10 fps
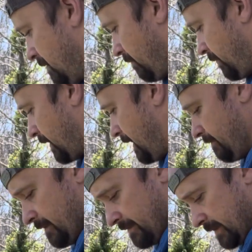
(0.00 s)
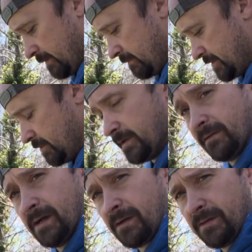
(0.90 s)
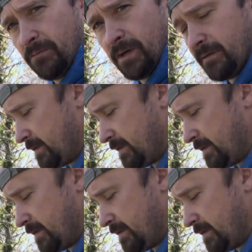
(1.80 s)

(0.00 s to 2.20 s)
going to have this thing shooting the exact same way every